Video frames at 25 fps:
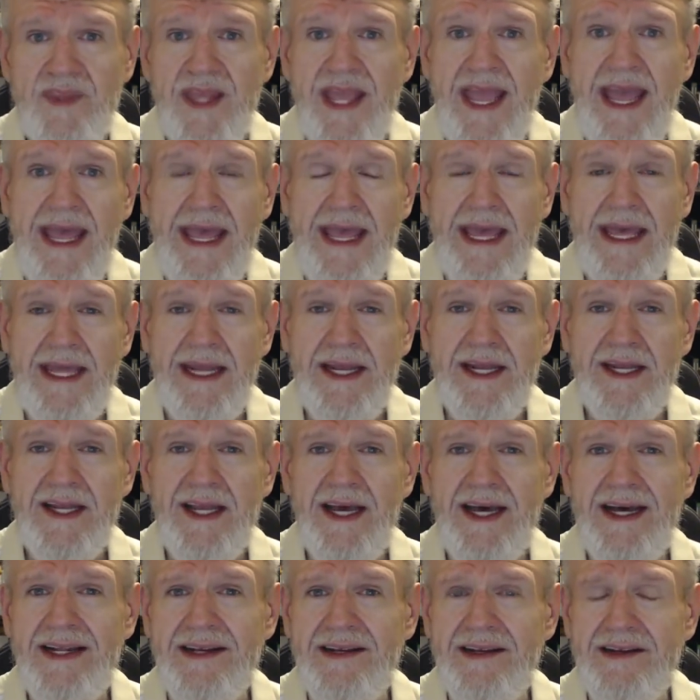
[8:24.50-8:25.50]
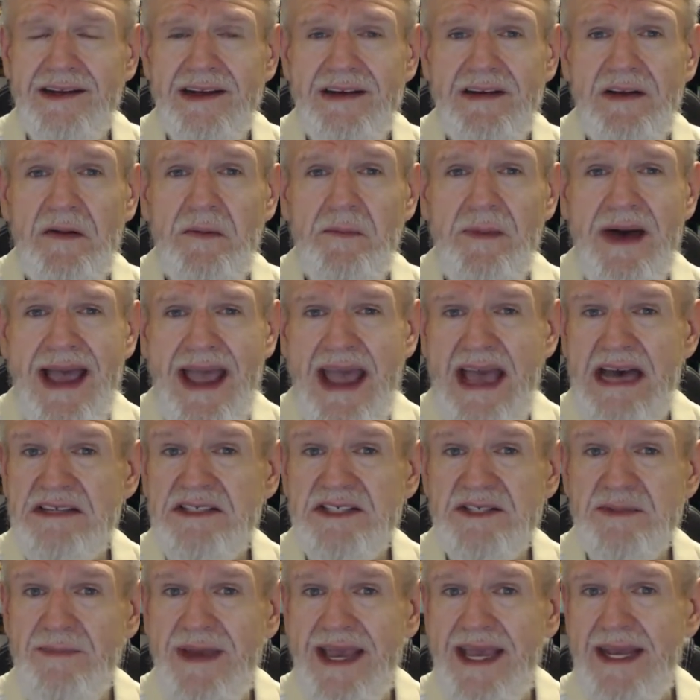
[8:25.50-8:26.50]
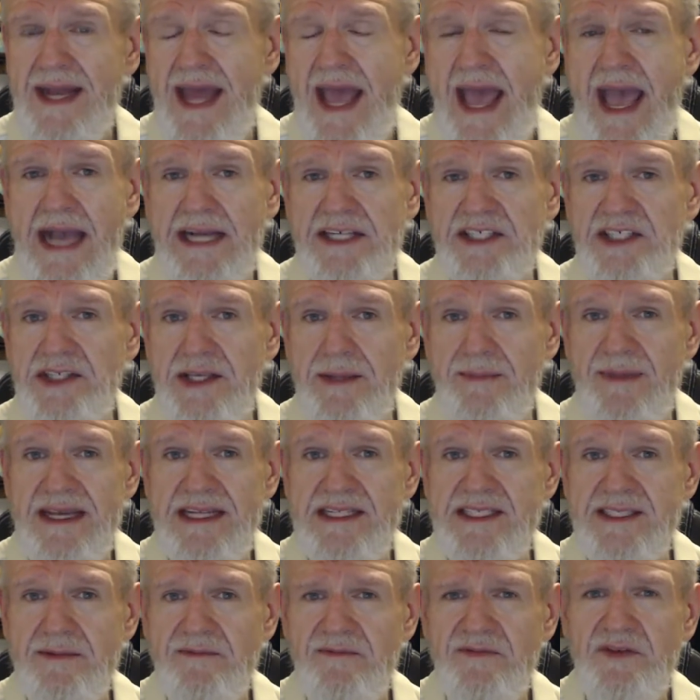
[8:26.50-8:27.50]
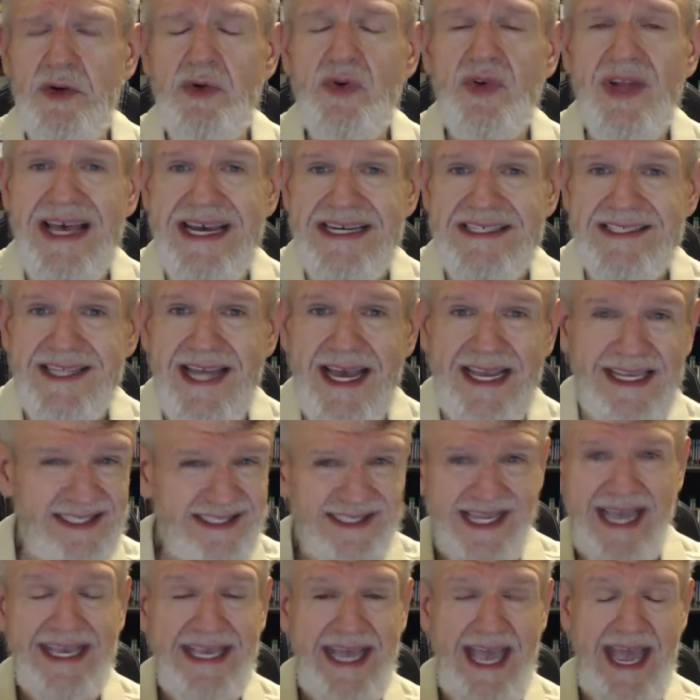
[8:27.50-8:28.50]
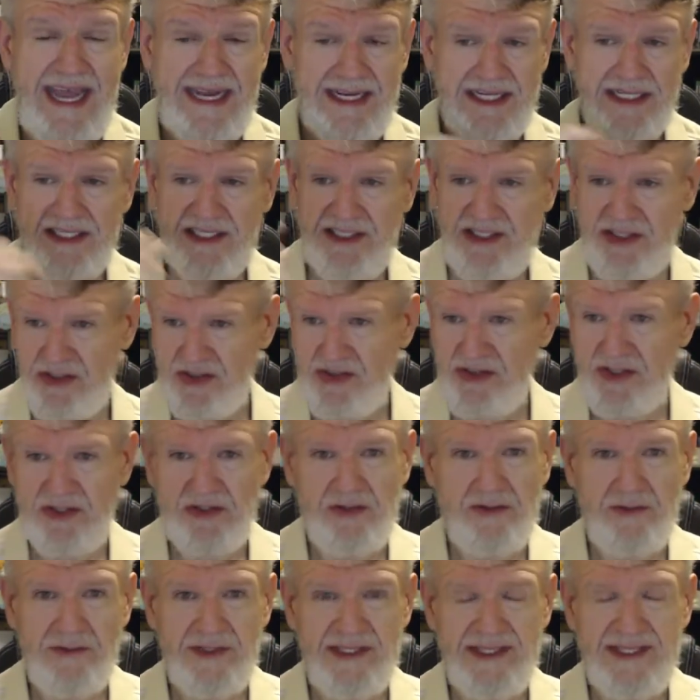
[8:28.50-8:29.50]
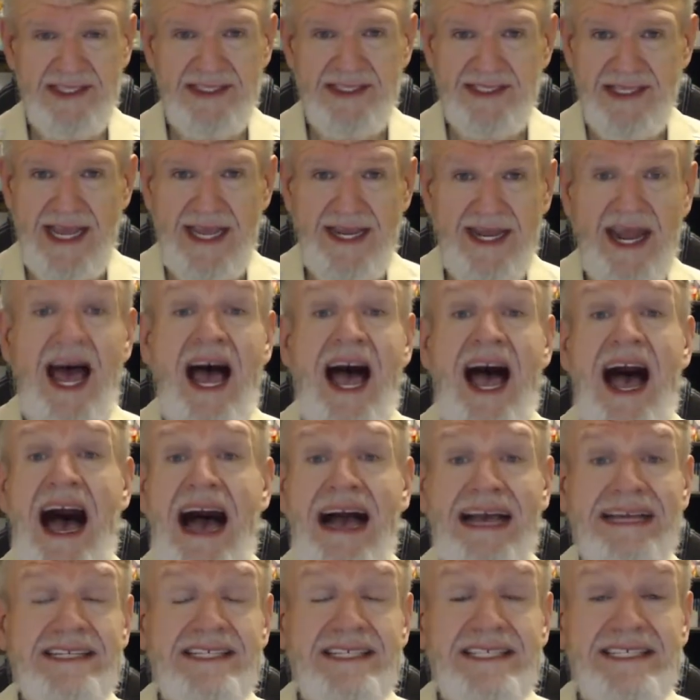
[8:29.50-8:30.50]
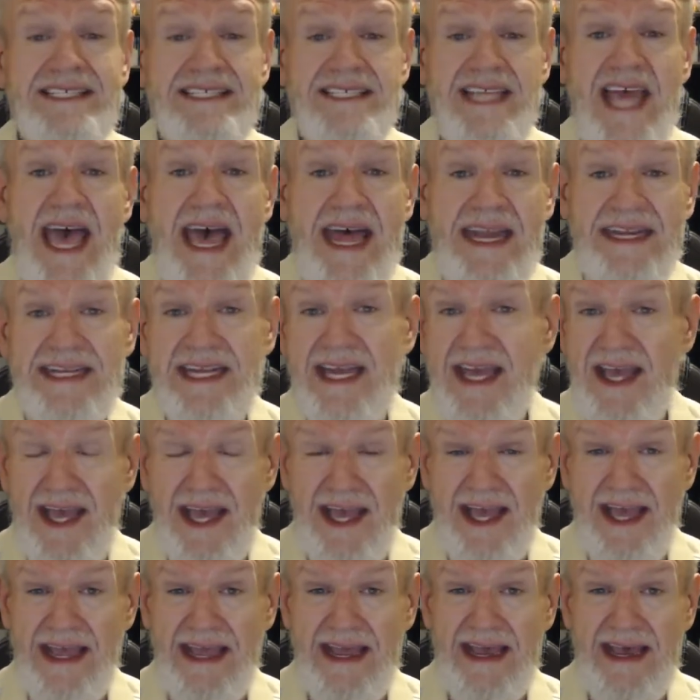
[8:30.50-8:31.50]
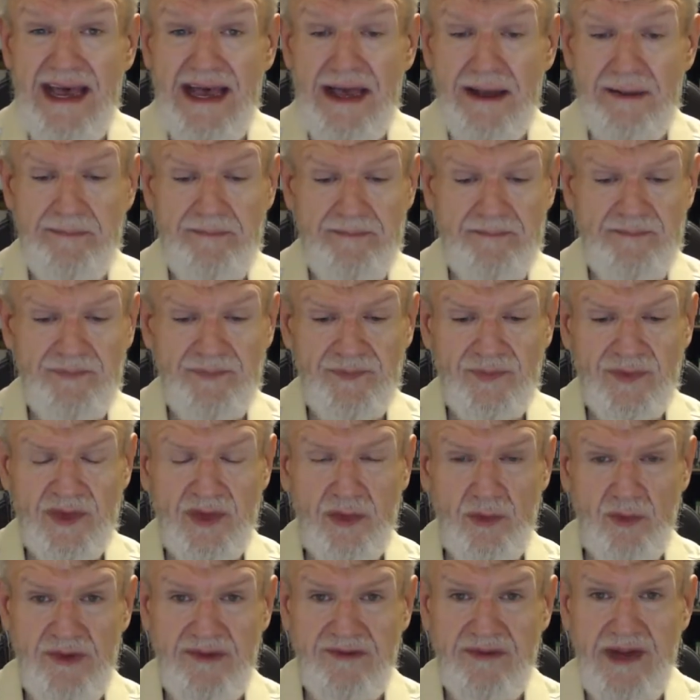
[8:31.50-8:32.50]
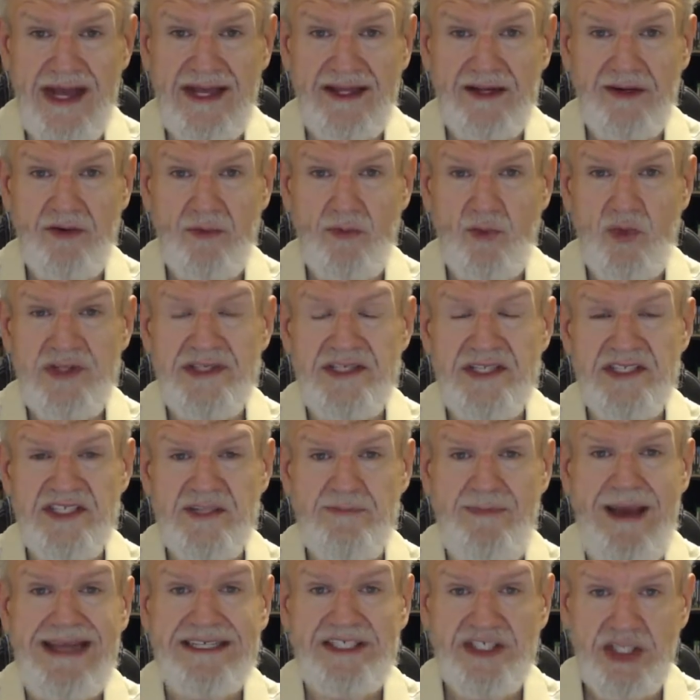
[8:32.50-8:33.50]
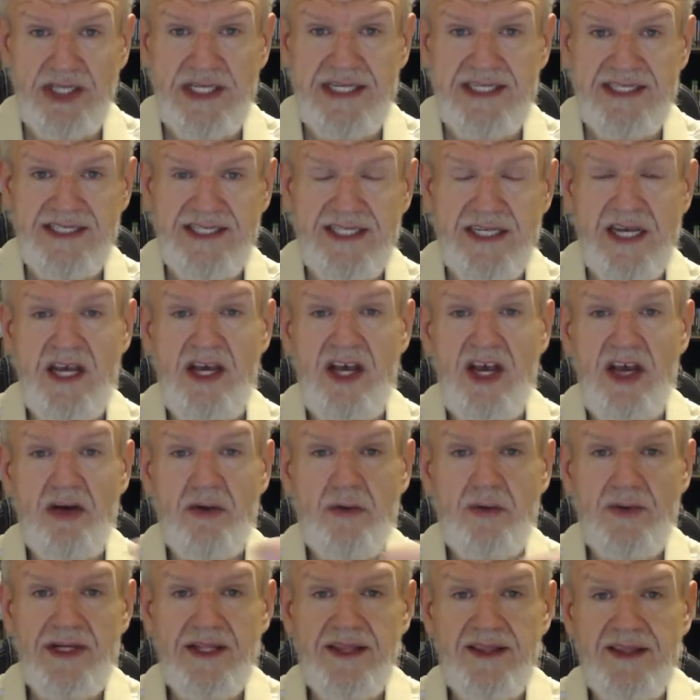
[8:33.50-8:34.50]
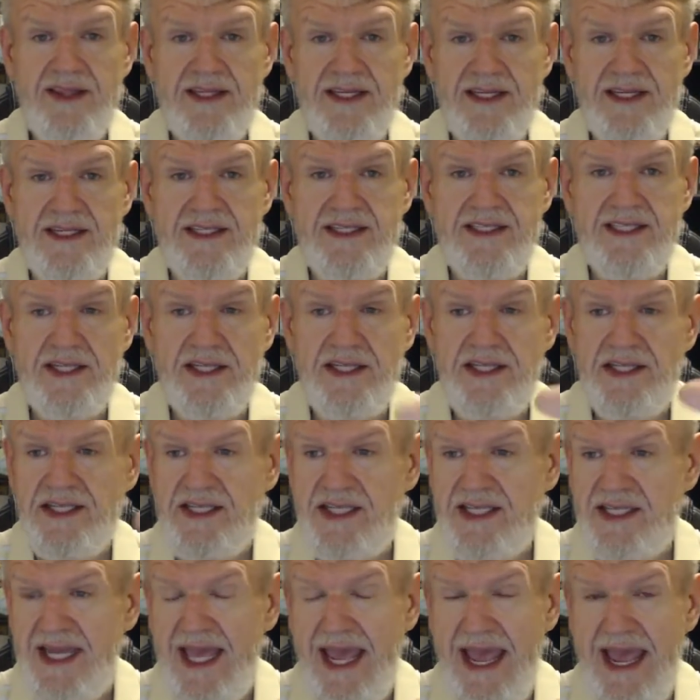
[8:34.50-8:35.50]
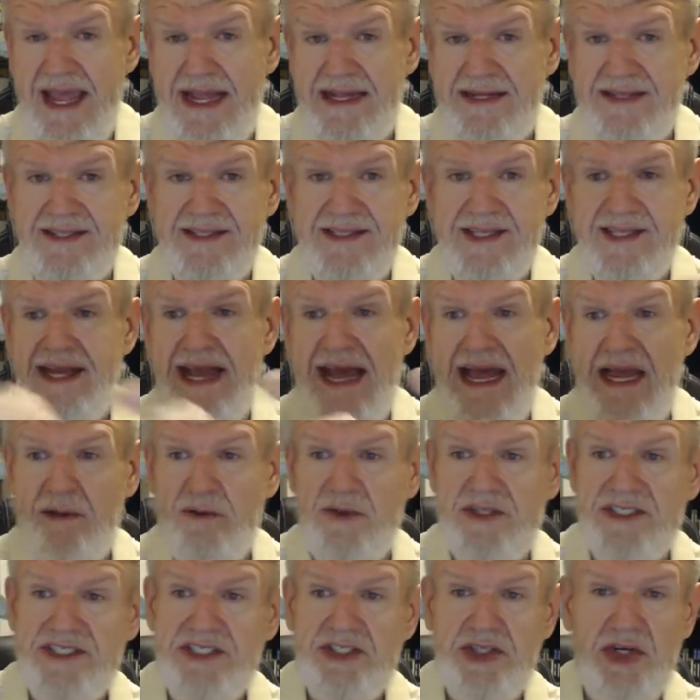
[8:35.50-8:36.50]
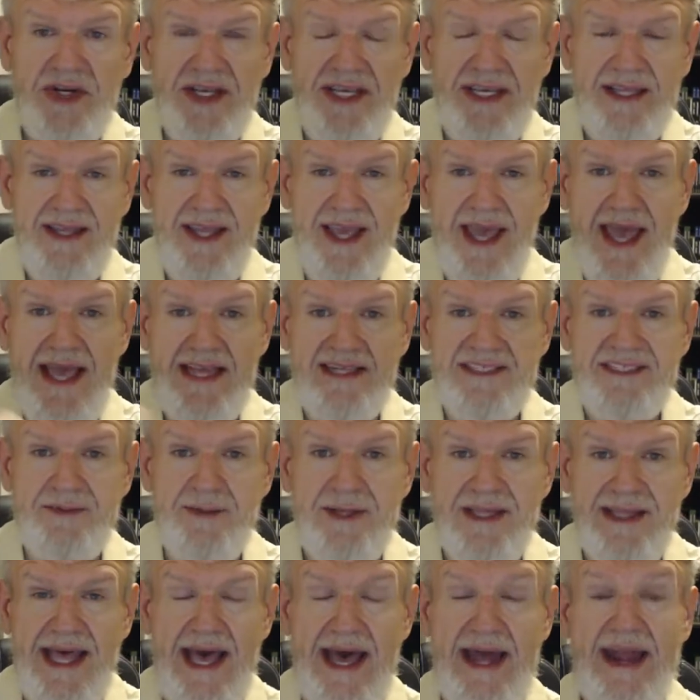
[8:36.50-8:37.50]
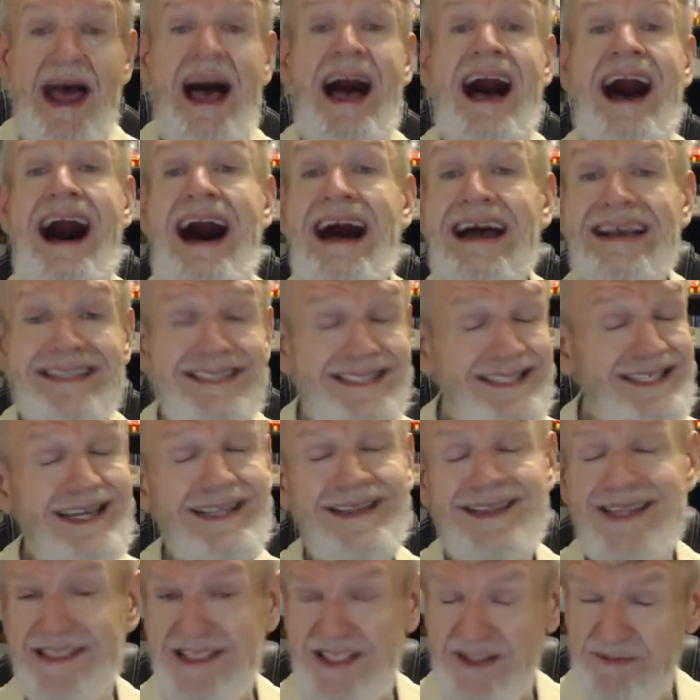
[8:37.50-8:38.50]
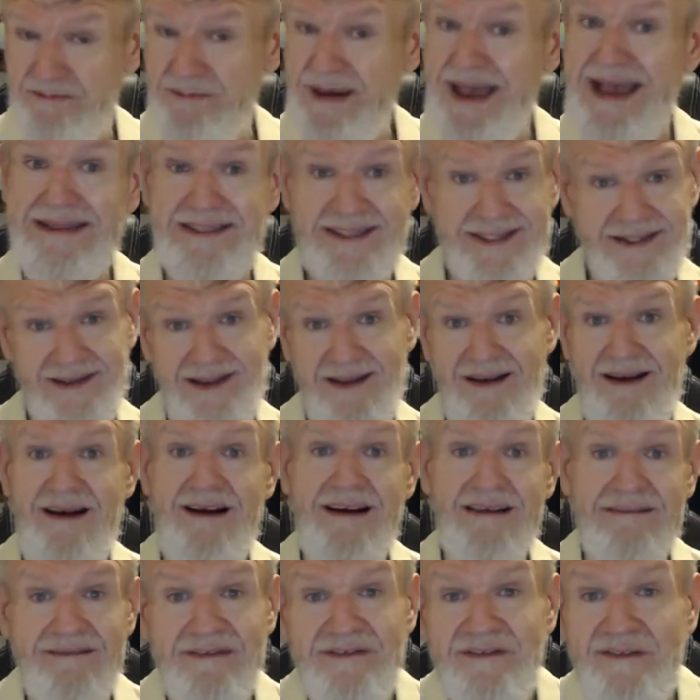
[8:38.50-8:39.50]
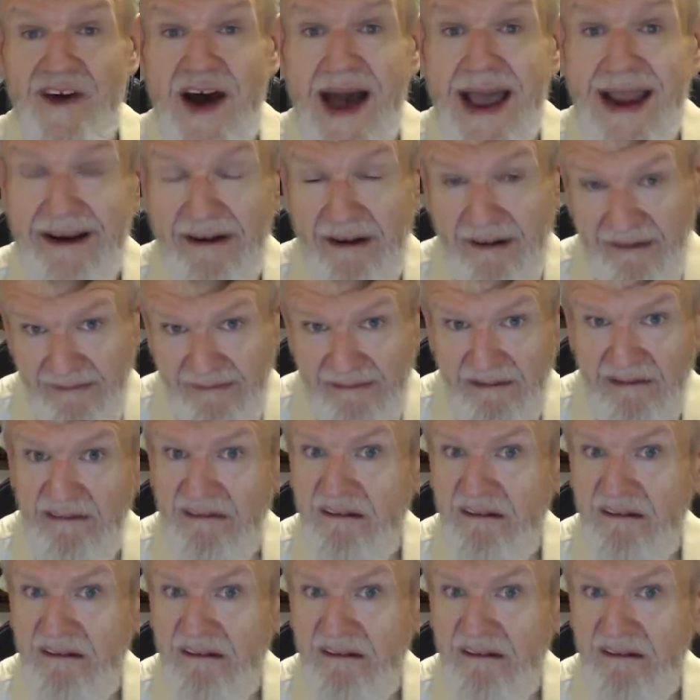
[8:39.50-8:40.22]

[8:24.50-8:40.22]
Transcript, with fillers: and until my housemate actually made some food last night, because I can't cook with this hand, I set a. Uh, we've got wooden spatulas with the silicon ends, and I was cooking the eggs with that. I set the spatula on fire.